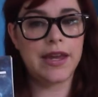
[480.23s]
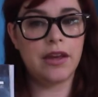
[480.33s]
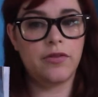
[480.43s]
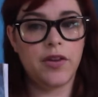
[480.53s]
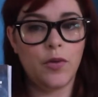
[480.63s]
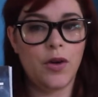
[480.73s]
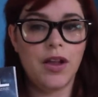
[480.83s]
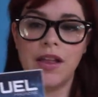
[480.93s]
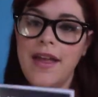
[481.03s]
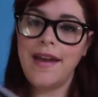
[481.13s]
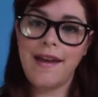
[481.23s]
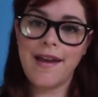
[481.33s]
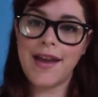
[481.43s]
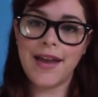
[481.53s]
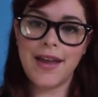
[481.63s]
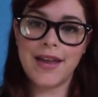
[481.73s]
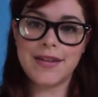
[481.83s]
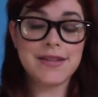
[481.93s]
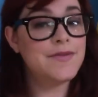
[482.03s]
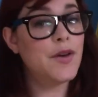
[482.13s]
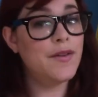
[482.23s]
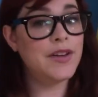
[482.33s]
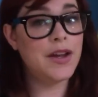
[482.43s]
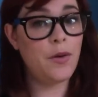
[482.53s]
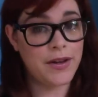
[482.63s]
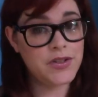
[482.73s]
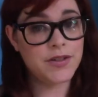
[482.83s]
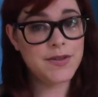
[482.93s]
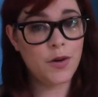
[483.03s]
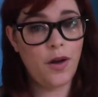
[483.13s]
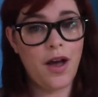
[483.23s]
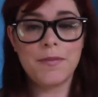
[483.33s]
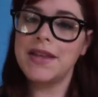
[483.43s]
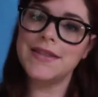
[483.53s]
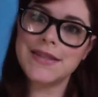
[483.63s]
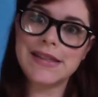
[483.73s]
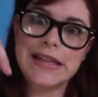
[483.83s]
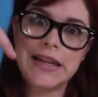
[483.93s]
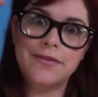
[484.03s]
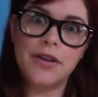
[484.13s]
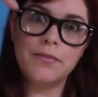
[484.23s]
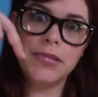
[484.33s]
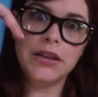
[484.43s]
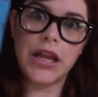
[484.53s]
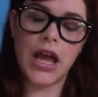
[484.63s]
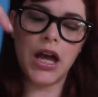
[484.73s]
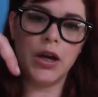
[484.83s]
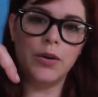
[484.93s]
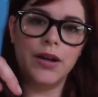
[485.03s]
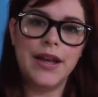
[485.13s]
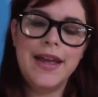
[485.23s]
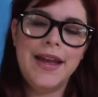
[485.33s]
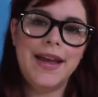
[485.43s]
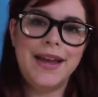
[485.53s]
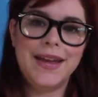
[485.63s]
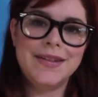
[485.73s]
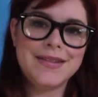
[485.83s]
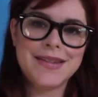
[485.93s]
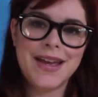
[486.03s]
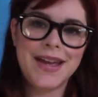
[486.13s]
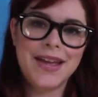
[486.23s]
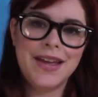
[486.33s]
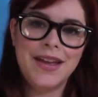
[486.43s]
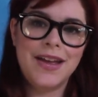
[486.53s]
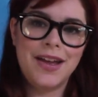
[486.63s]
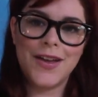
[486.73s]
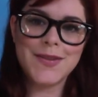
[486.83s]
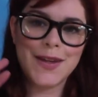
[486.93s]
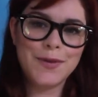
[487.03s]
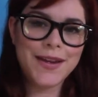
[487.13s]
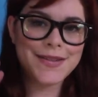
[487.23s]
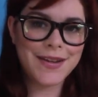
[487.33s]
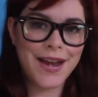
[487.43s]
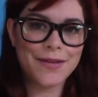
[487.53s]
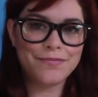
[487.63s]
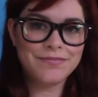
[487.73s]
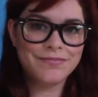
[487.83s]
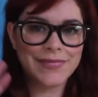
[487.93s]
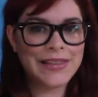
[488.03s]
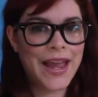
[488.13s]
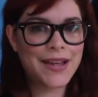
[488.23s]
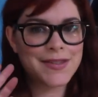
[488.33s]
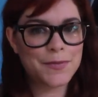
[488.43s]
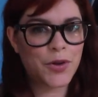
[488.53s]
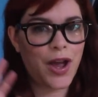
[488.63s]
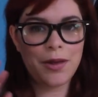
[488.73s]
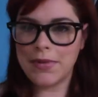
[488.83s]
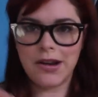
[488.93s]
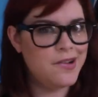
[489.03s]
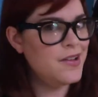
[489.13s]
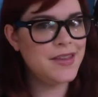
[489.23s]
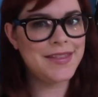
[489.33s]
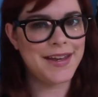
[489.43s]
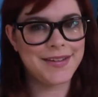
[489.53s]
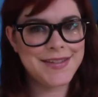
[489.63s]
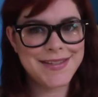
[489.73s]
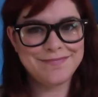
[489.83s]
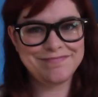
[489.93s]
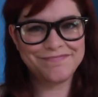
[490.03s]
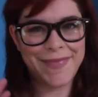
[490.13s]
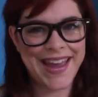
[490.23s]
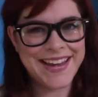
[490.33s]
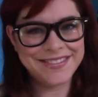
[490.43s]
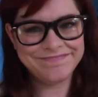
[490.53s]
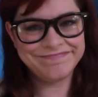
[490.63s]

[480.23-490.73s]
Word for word: Geek Fuel. And if you have any questions or comments, leave them below. And uh, I'll see you next time. Like, subscribe, and all the things. Bye.